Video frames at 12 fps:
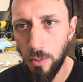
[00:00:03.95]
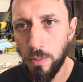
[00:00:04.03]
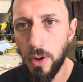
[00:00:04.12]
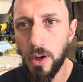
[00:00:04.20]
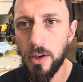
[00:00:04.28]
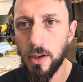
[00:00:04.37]

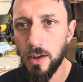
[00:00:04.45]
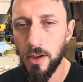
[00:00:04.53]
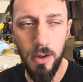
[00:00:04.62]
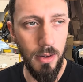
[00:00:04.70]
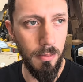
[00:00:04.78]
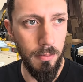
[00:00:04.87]
but
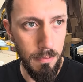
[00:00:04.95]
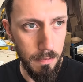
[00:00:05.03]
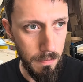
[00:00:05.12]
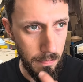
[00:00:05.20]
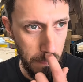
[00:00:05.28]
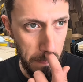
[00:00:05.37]

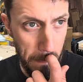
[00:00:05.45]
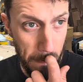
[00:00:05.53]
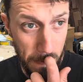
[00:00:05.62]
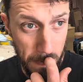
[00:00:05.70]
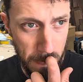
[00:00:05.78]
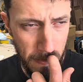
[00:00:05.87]

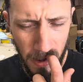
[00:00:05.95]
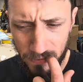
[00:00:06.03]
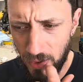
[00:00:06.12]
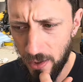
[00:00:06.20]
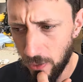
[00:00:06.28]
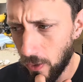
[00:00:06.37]
not
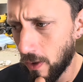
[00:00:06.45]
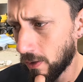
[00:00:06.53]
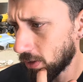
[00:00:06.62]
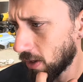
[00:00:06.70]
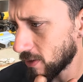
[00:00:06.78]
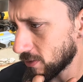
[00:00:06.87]
that
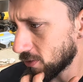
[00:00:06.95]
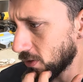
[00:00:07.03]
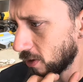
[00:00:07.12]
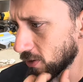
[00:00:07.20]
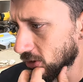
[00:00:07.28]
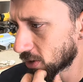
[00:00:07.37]
long, not as
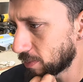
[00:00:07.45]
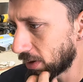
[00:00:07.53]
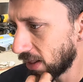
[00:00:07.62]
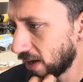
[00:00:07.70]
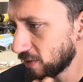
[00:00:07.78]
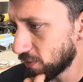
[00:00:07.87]
long since my
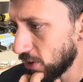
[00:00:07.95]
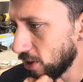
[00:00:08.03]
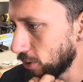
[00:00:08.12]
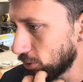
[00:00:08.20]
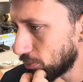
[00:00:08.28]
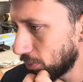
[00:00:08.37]
last videos.